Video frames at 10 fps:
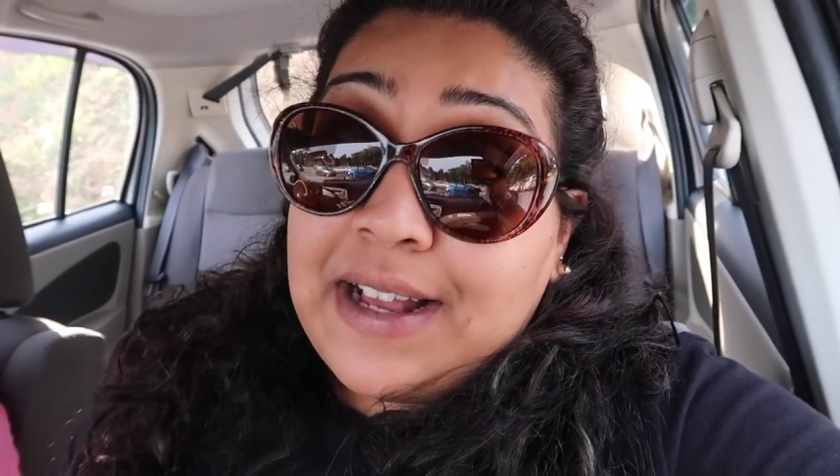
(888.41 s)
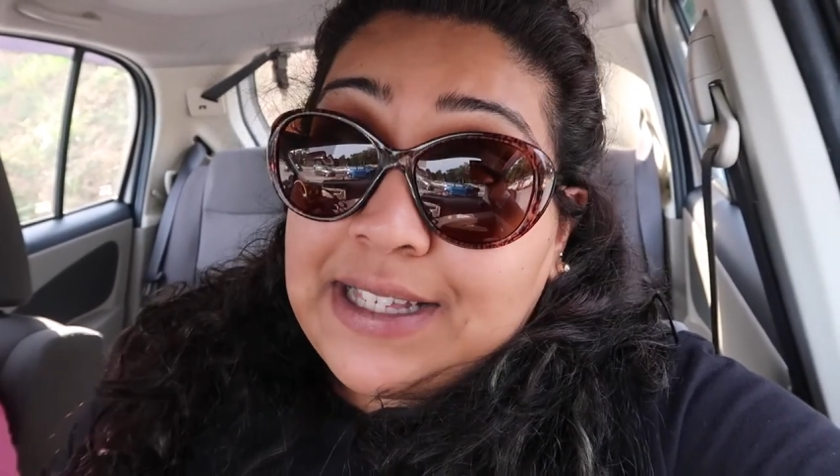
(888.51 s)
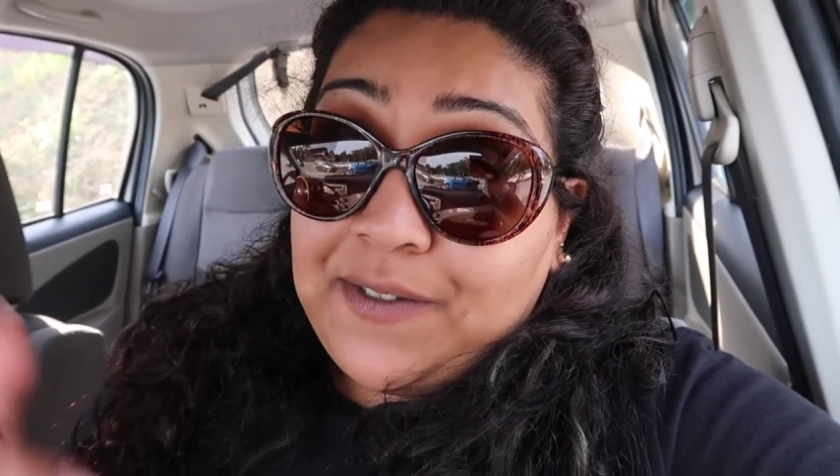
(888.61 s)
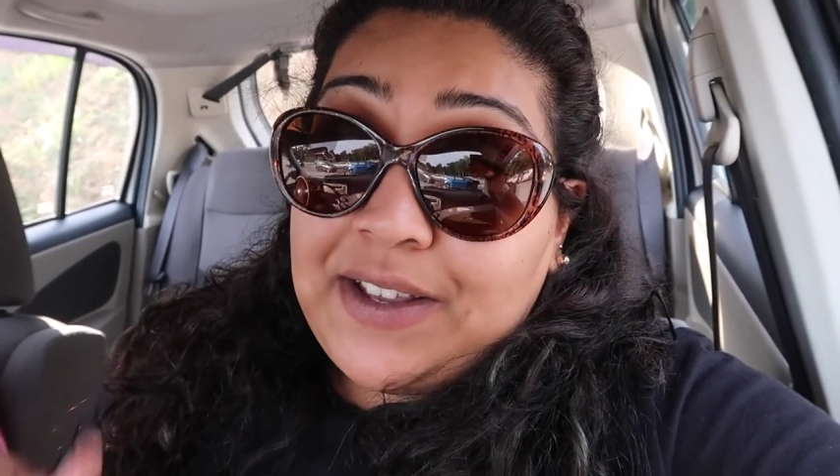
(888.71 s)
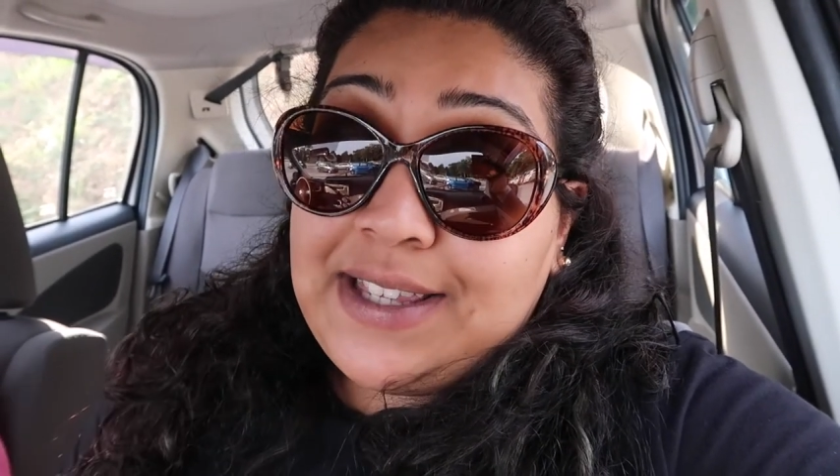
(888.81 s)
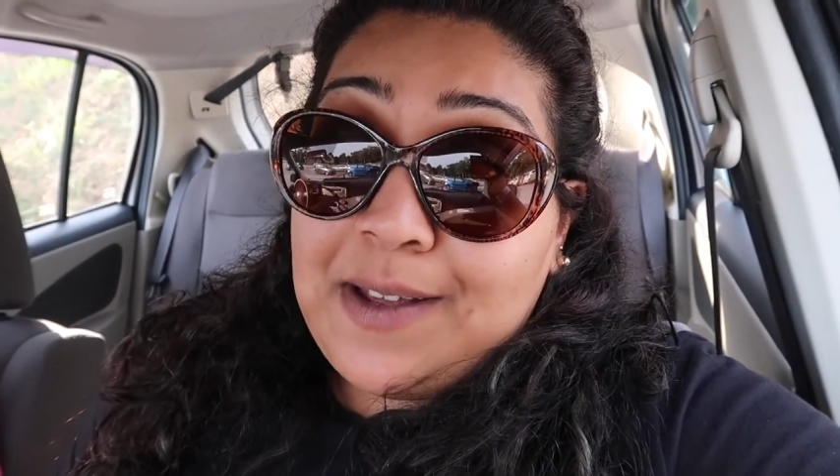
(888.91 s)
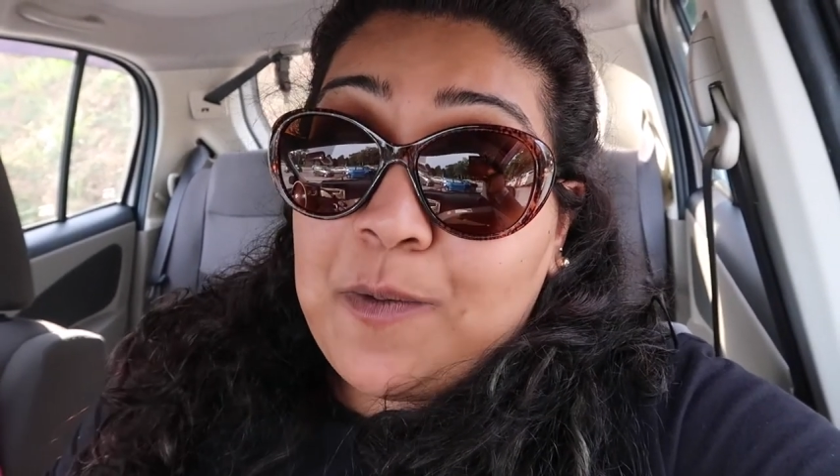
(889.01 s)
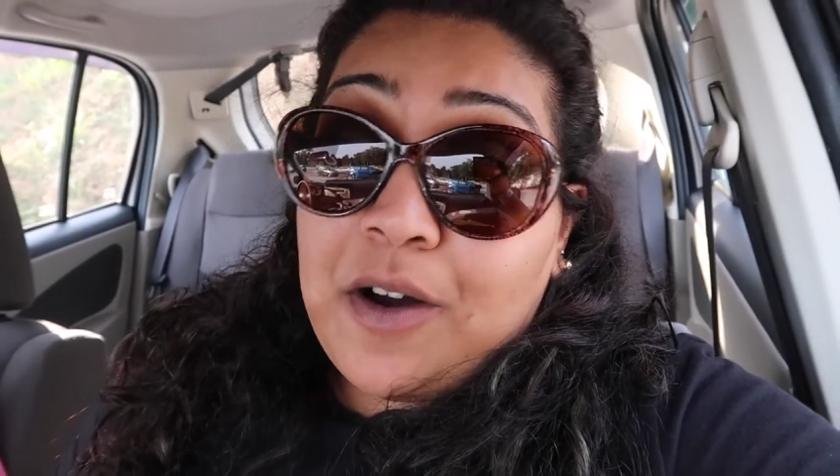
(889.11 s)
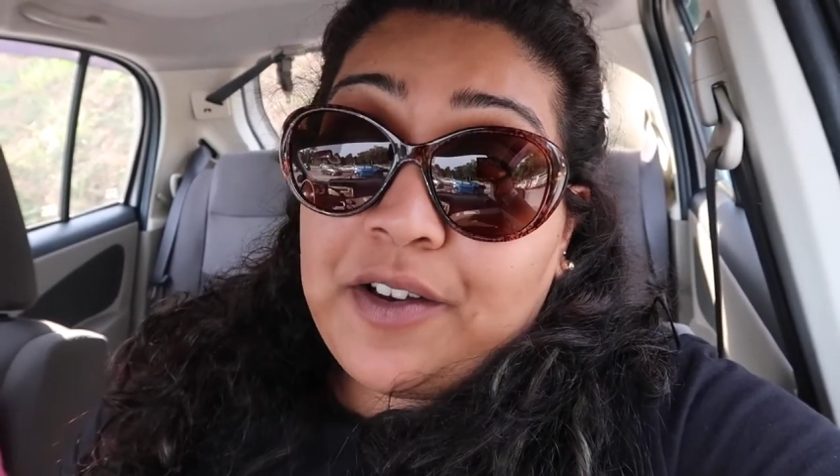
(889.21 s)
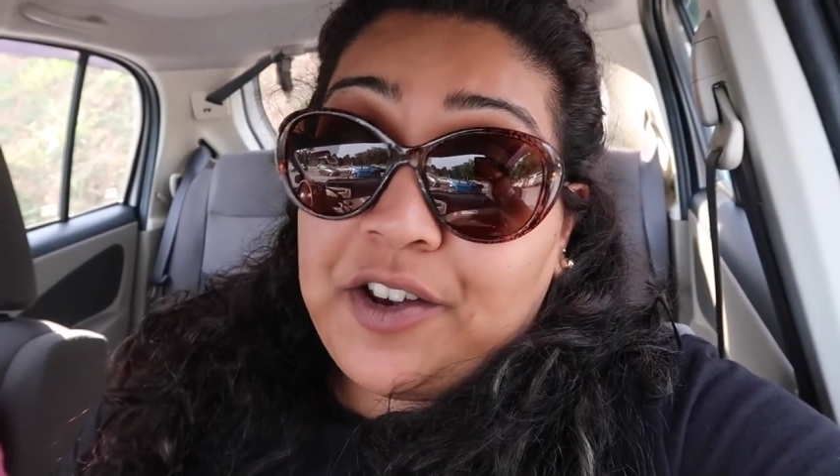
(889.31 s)
So if you see
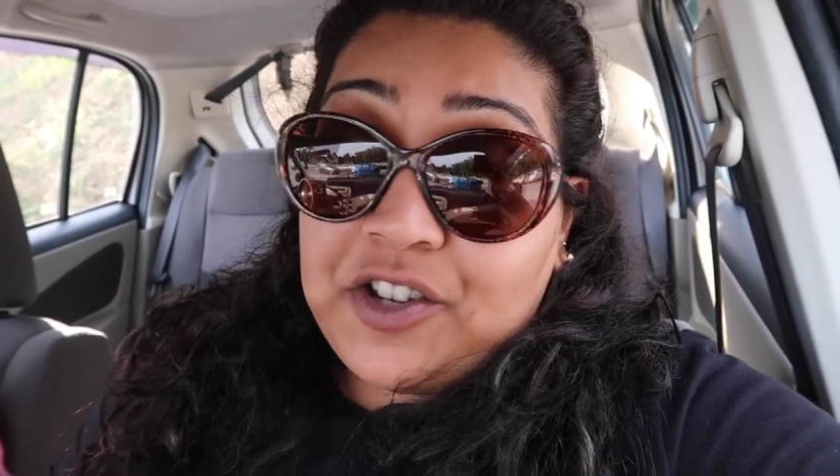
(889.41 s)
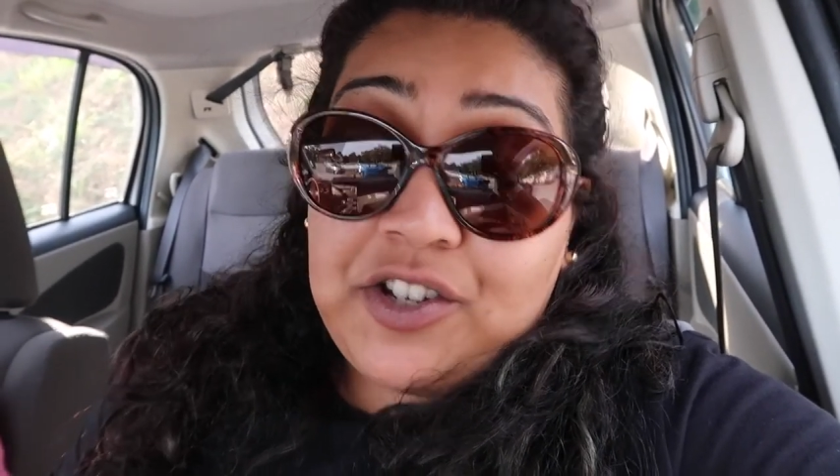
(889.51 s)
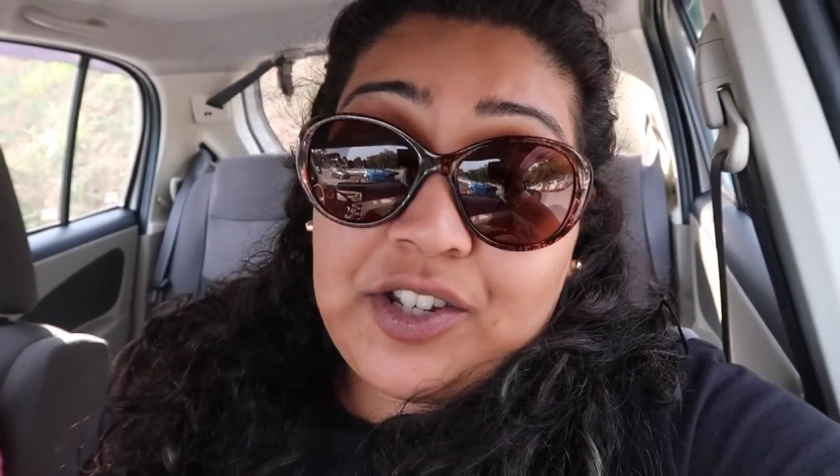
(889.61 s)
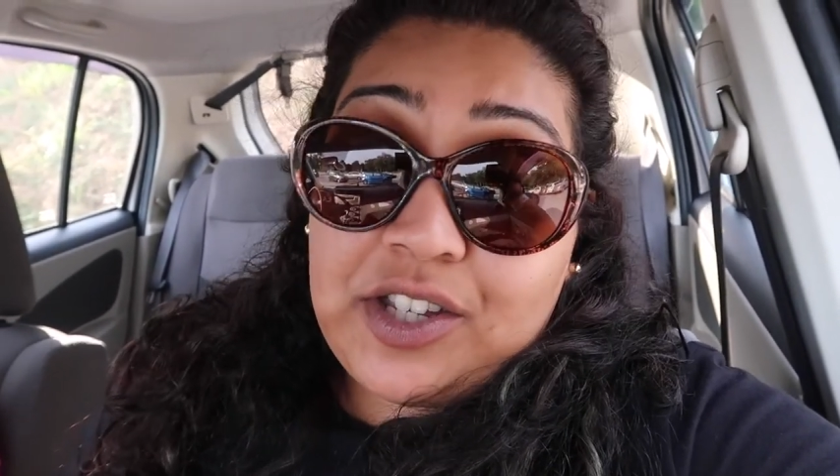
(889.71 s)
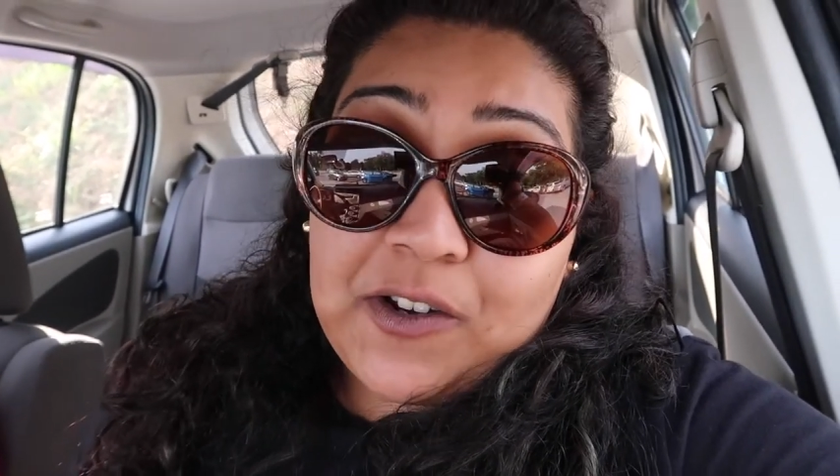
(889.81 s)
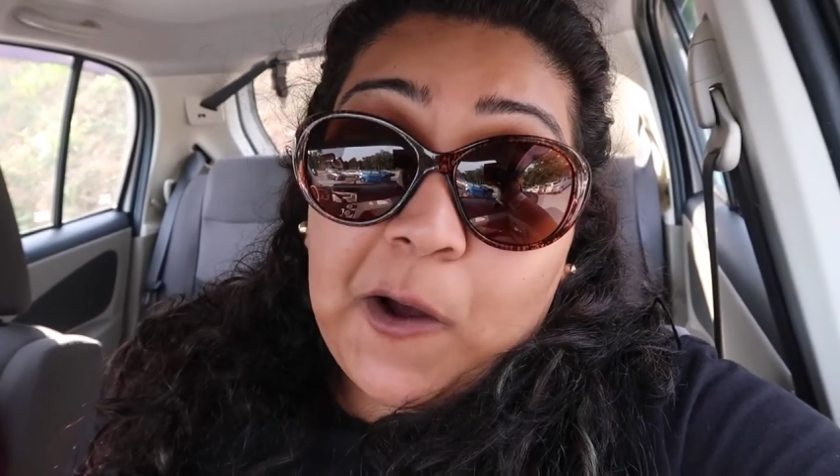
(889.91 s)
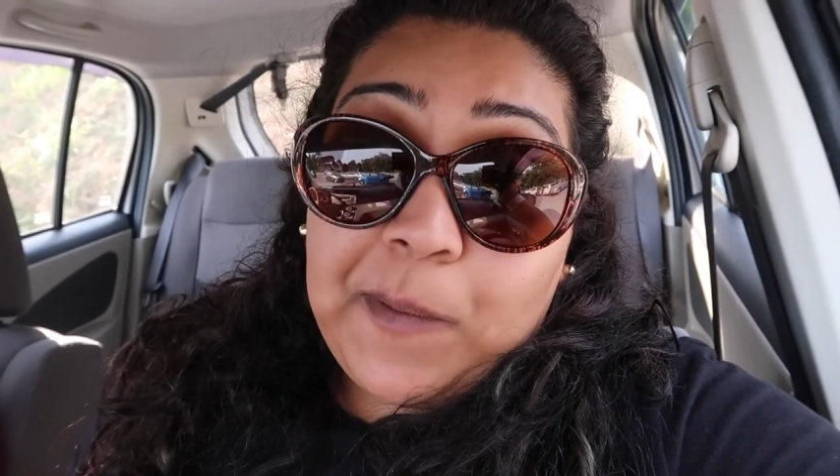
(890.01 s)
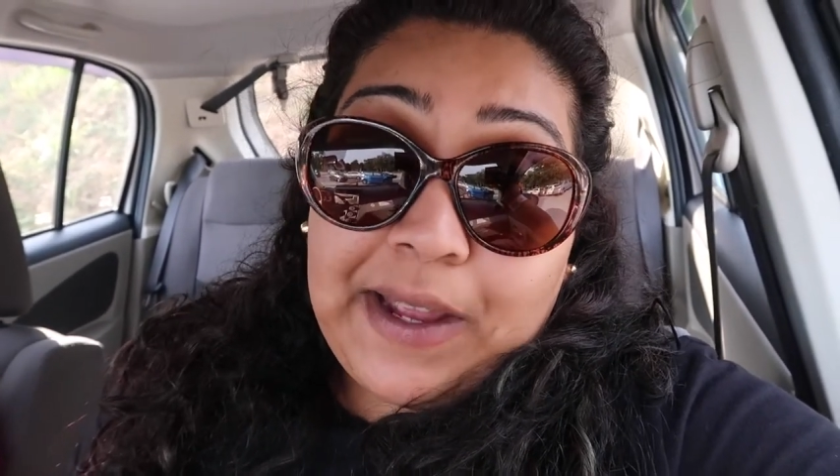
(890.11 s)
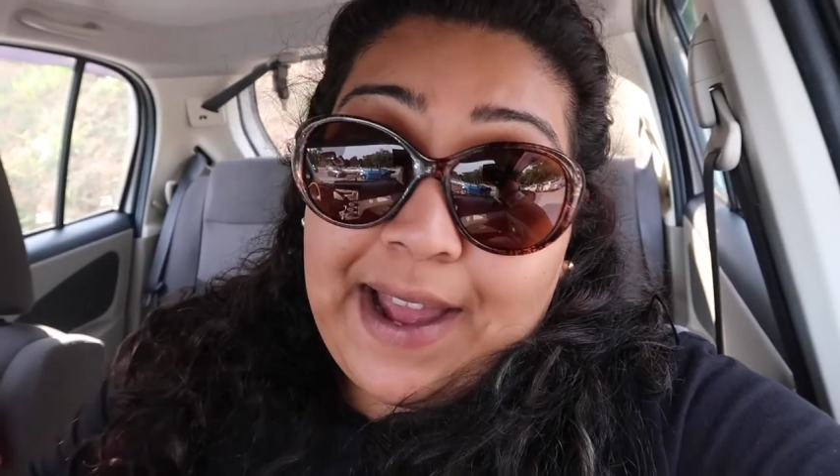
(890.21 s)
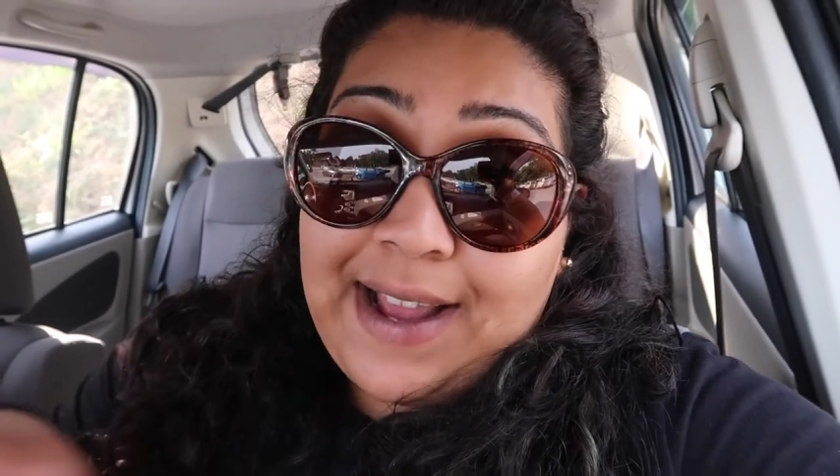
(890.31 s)
one, you should just
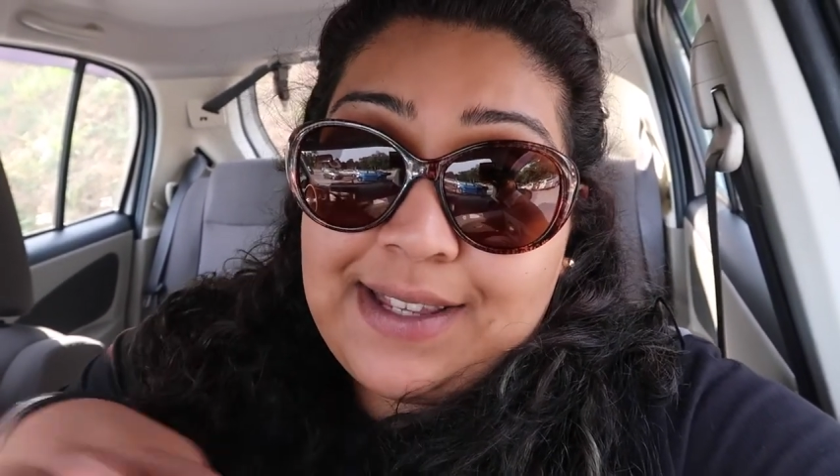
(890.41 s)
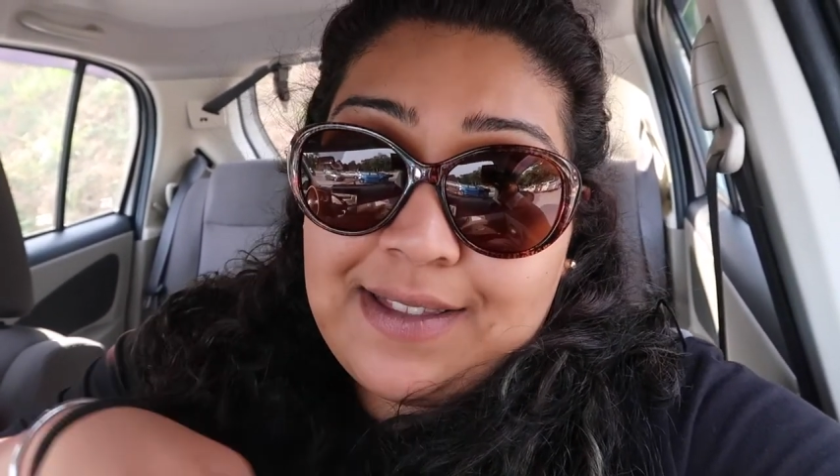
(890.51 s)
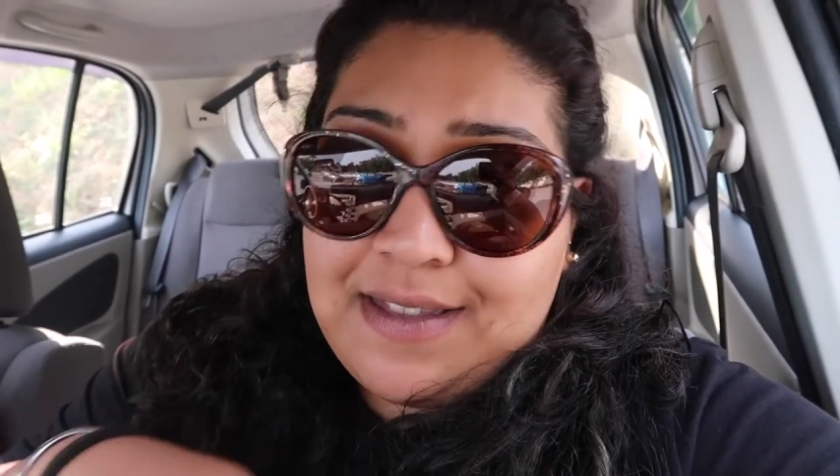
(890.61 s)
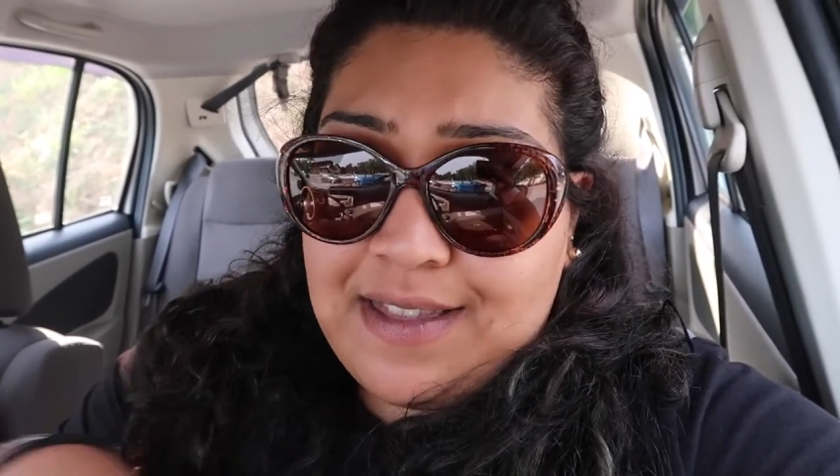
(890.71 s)
stop in case